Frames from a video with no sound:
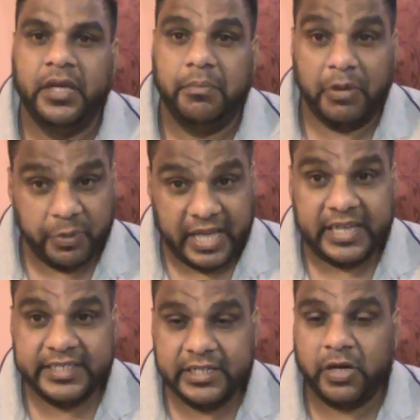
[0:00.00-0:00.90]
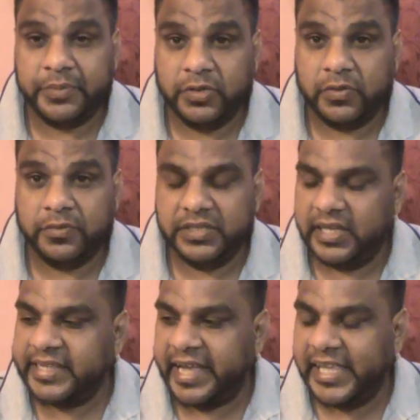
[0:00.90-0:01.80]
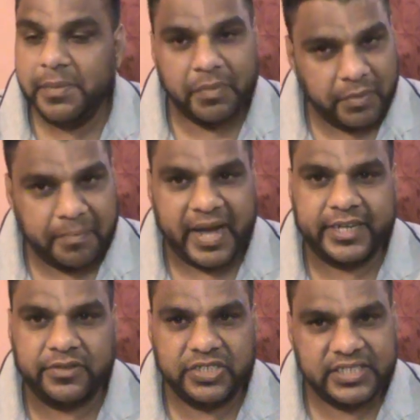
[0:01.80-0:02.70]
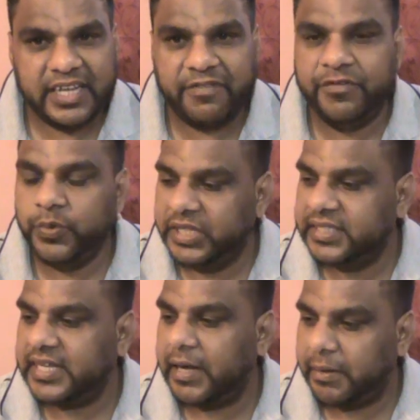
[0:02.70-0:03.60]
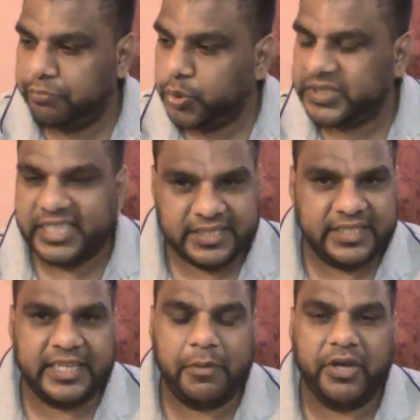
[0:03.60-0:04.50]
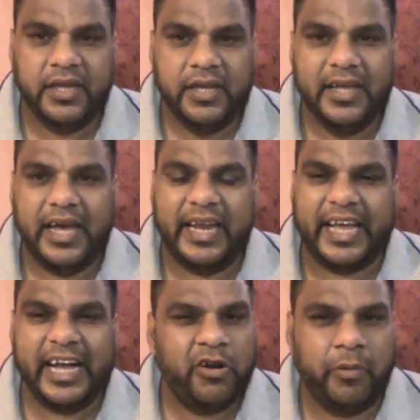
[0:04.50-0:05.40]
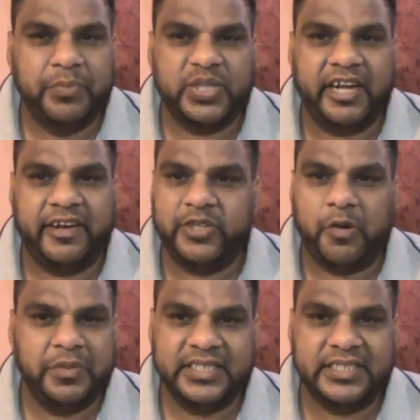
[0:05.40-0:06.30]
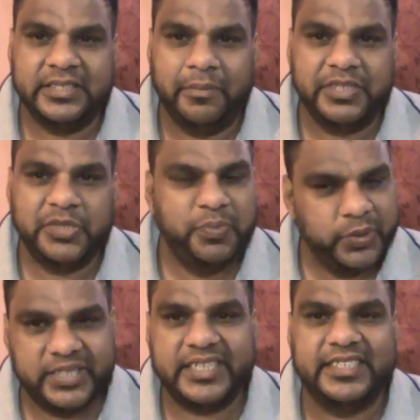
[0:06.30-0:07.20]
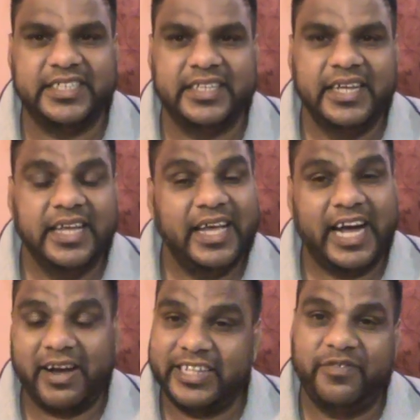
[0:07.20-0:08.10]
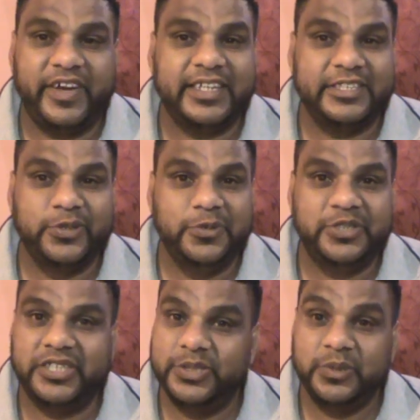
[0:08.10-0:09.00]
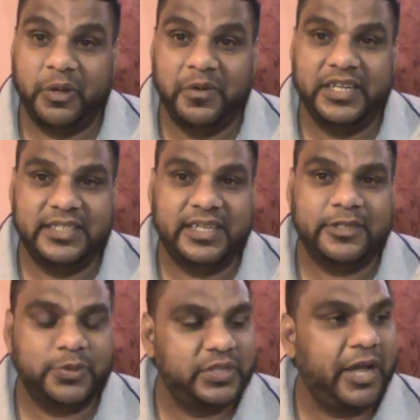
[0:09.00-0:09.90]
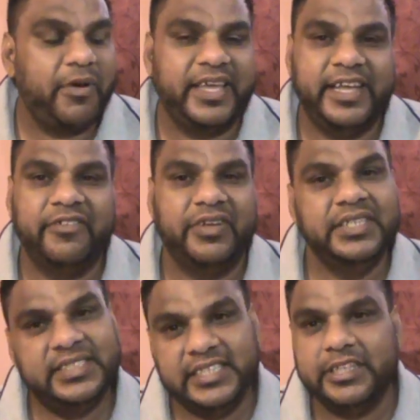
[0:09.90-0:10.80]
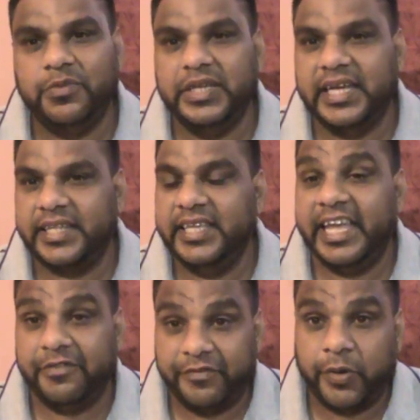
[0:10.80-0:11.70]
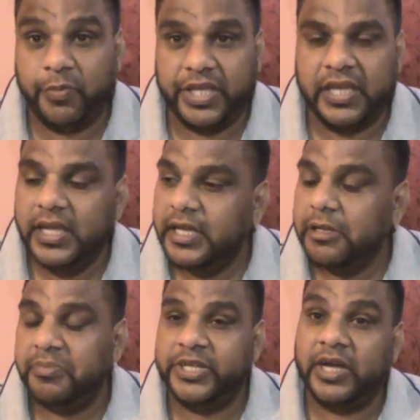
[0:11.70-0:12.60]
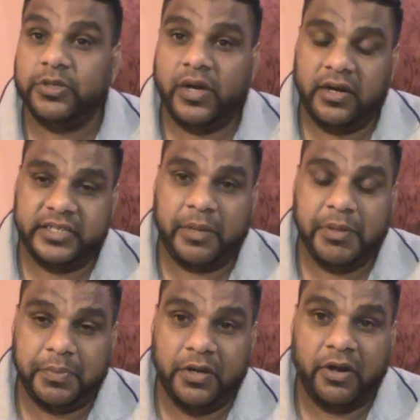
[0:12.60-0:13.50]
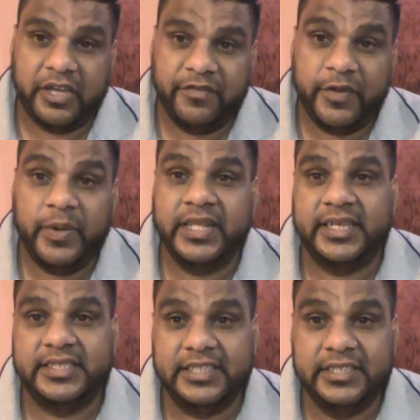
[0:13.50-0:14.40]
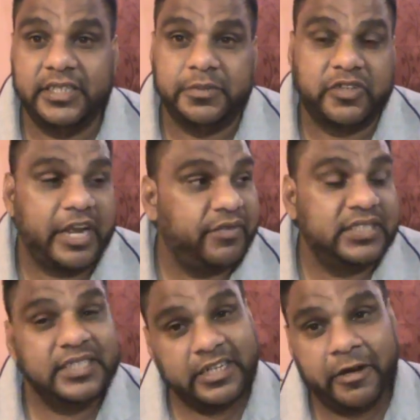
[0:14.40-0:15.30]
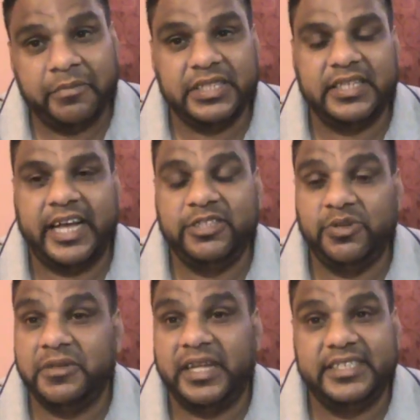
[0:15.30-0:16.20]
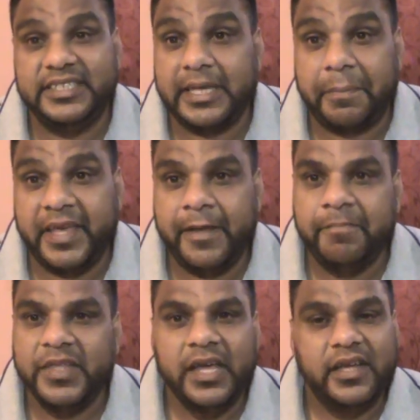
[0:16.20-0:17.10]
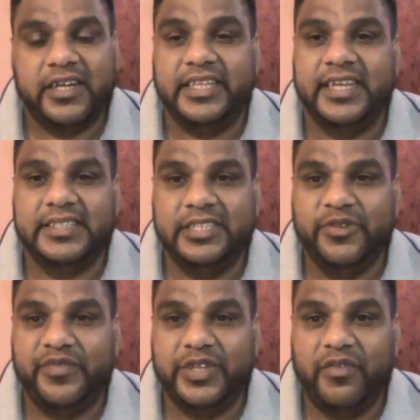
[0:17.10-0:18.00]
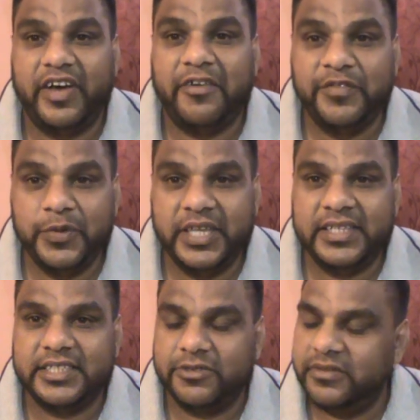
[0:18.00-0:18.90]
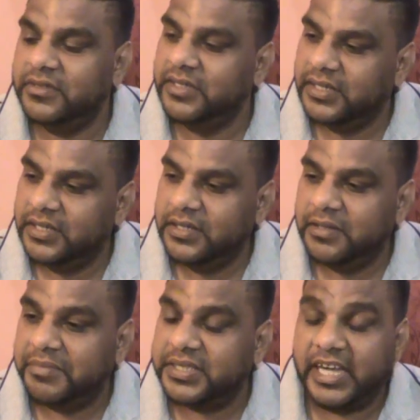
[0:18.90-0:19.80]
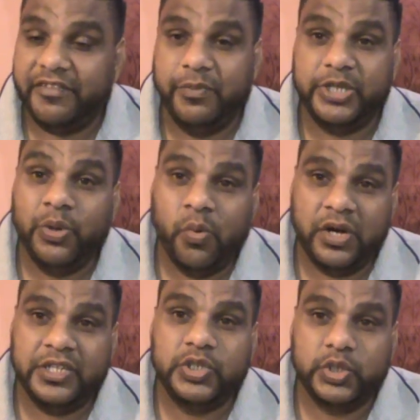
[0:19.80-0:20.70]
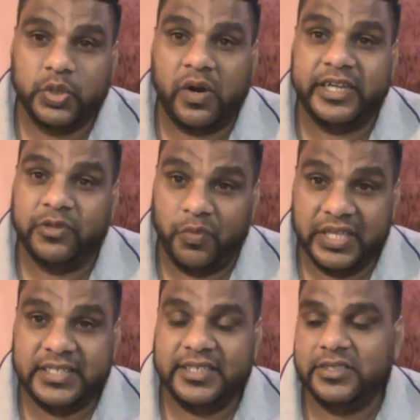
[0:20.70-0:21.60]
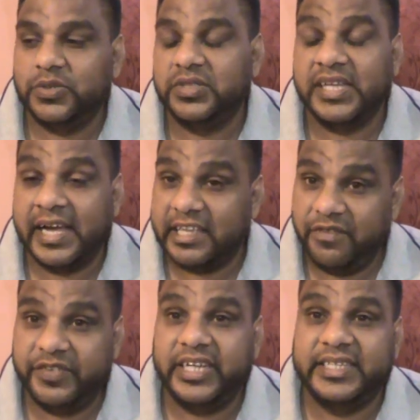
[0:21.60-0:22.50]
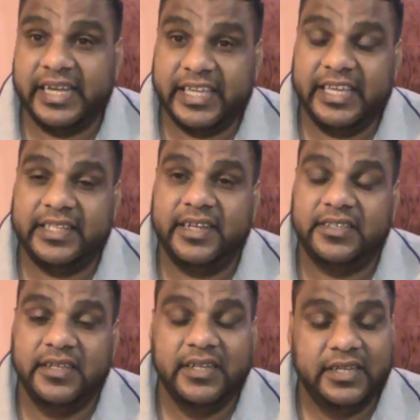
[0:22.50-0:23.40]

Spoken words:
But we are thing coming, you know. That ain't keeping me back, you know. Just a few days processing now, but I like a computer right now, my system just processing. I gotta find a solution sooner or later. So that's why you ain't really seen we and hearing from we. But you know, I know a lot of people looking for me and I seen the subscribers still coming in. I thought they would disappear because they ain't seen no video for a few days, you know. But everybody holding strong and waiting, so thank you for that again. And